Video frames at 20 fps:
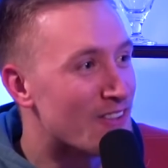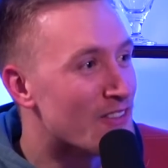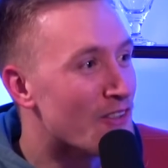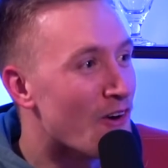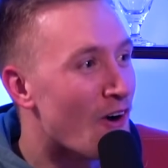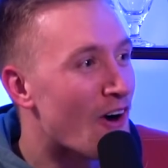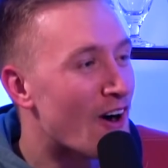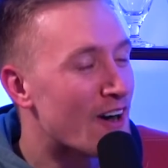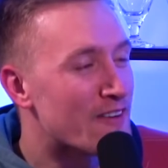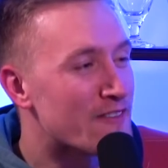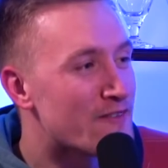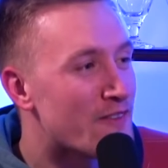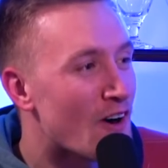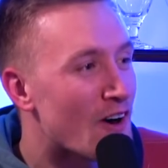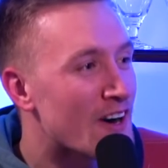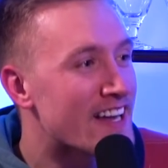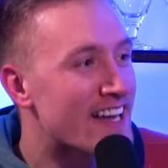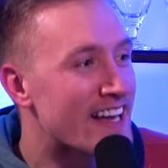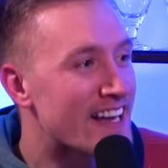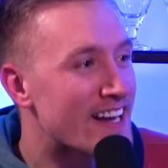Not a
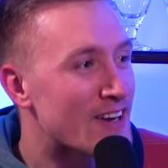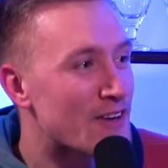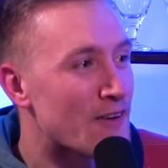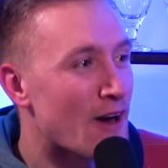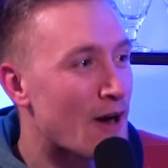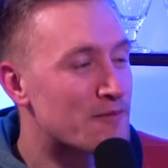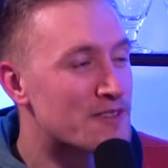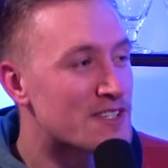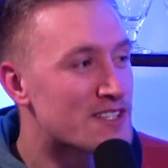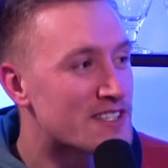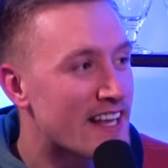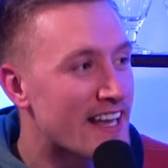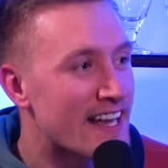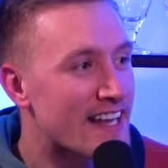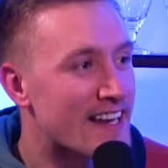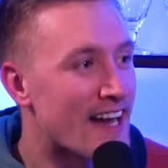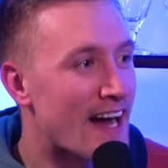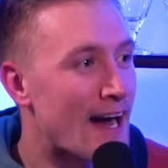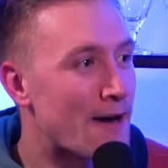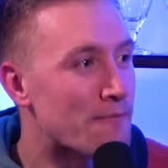fucking clue. I'm
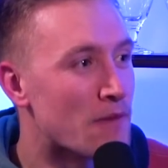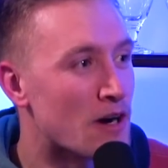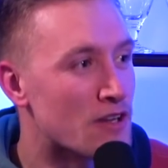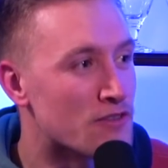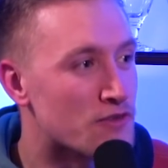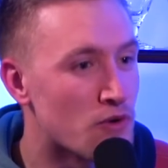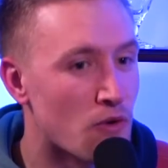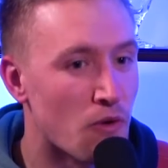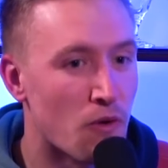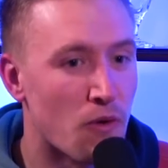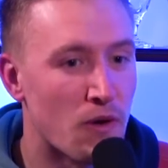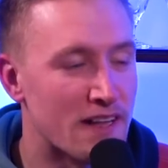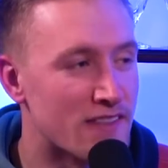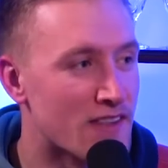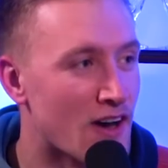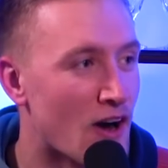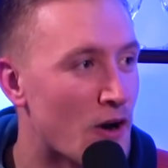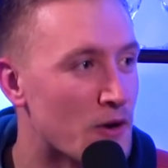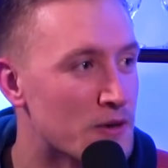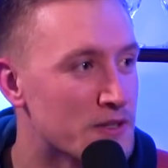sitting at my door in
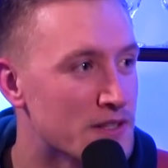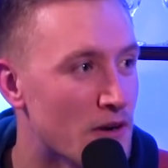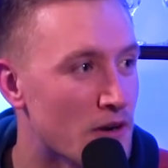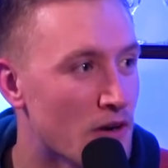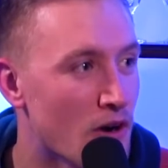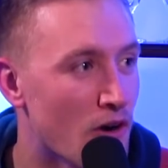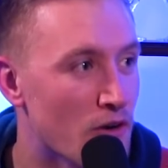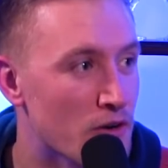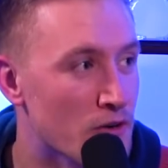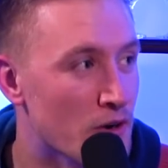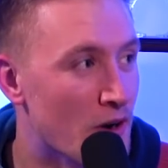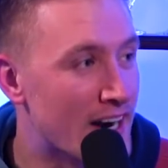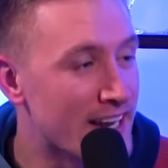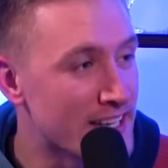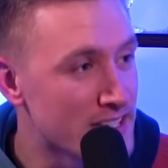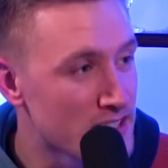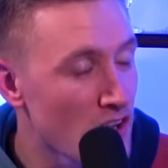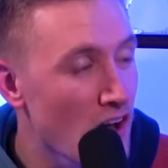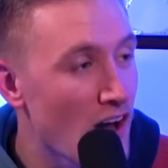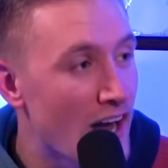the hotel corridor, and
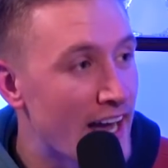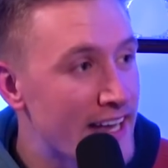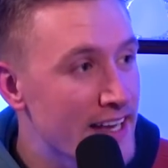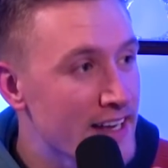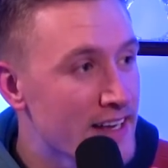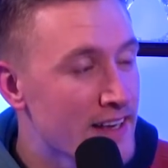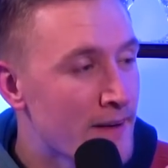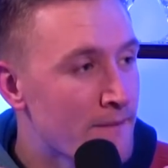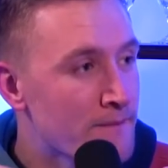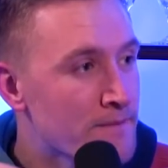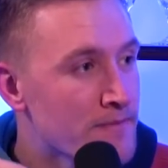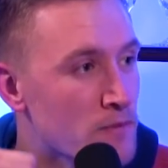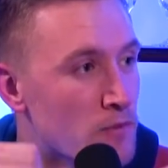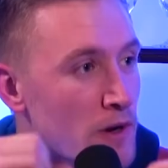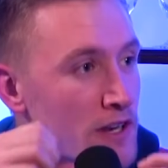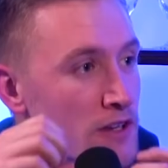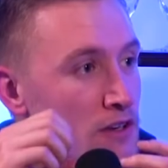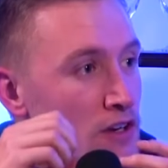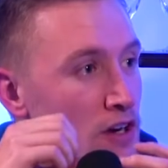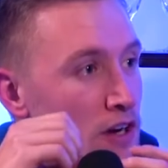it's like.
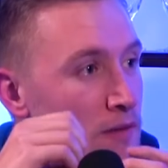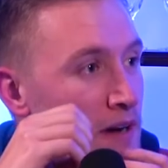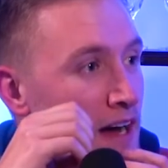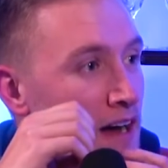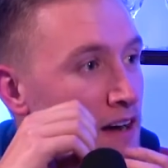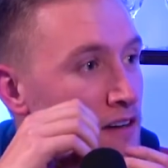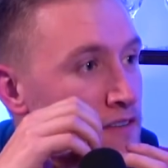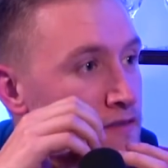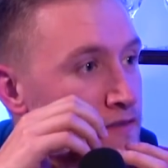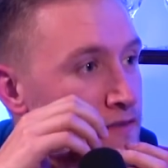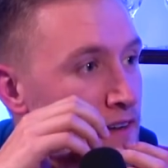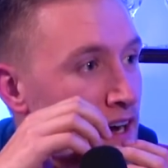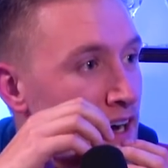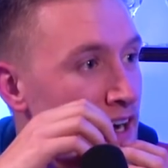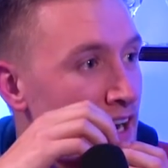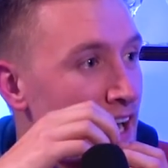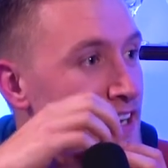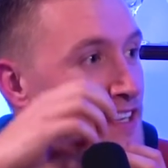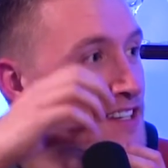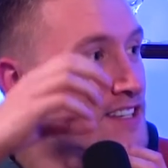When you come out of
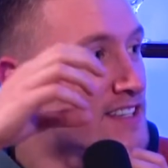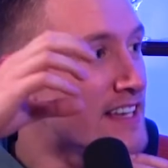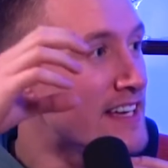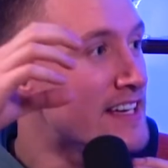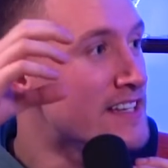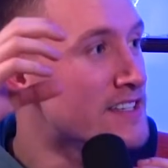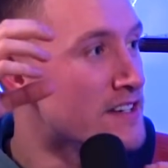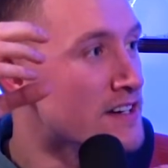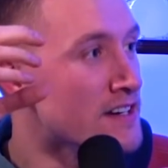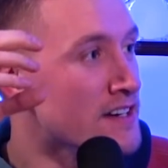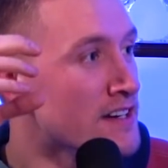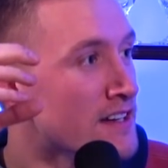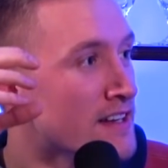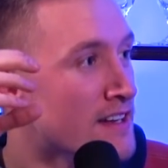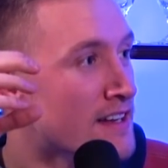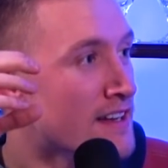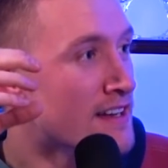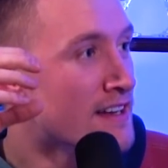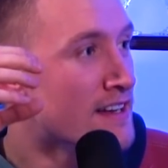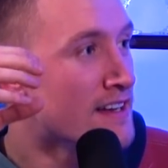uh, anesthesia,
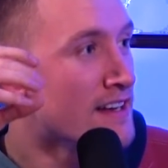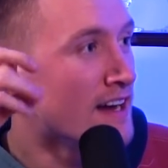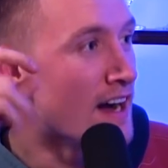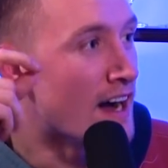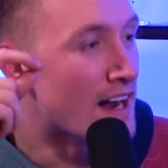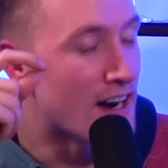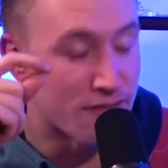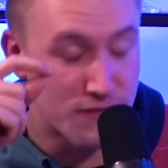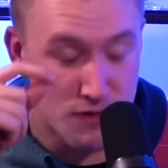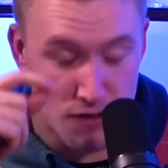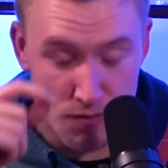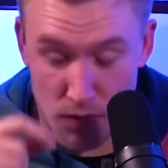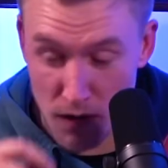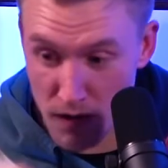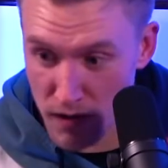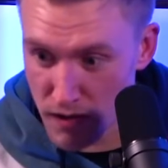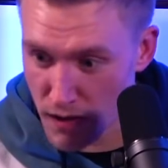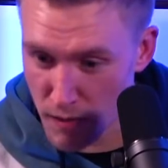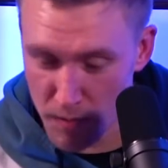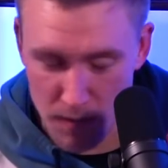and I've just
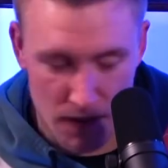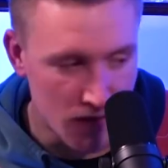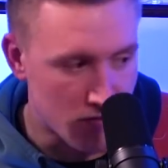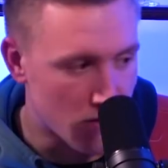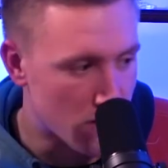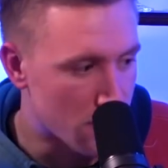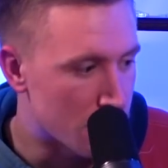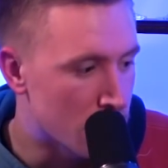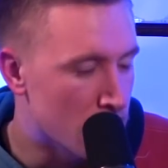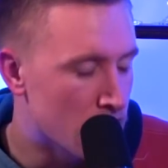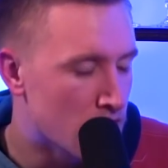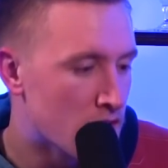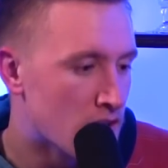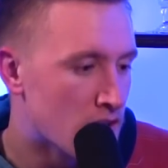woken up and I've gone,